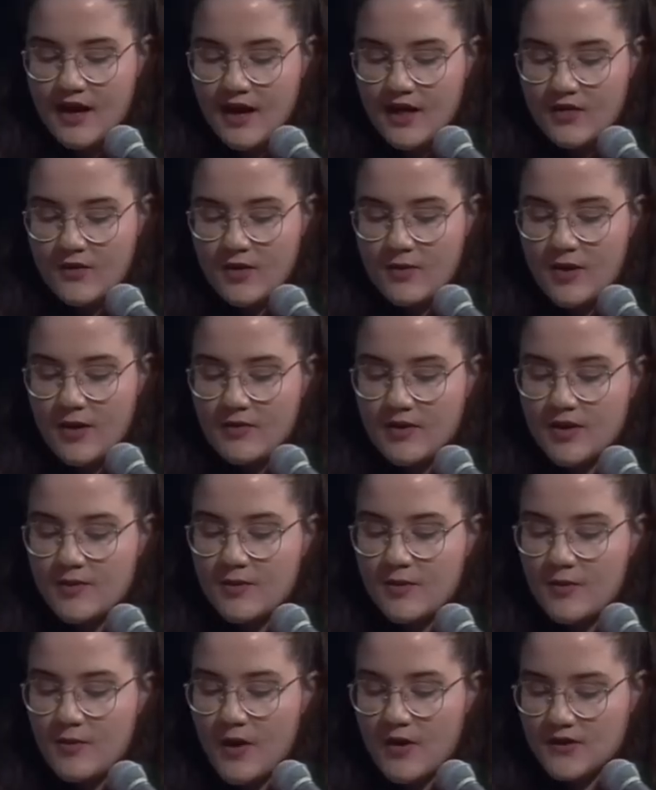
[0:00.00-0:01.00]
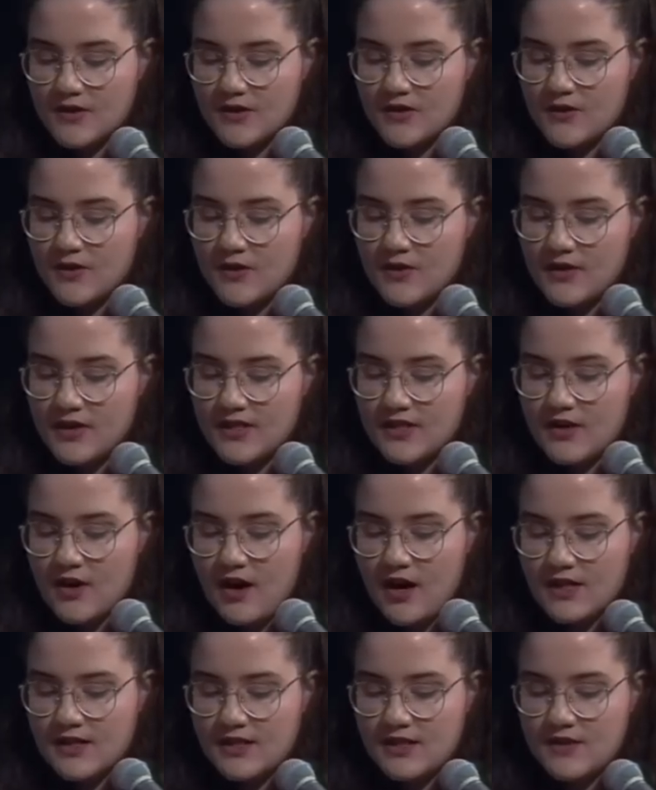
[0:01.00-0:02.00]
The Republican proposal to increase
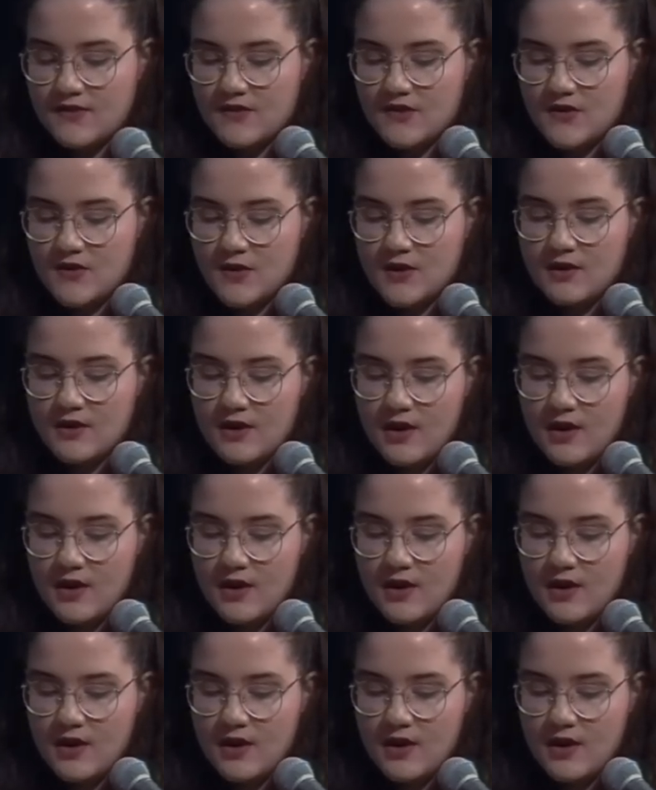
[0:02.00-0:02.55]
costs of student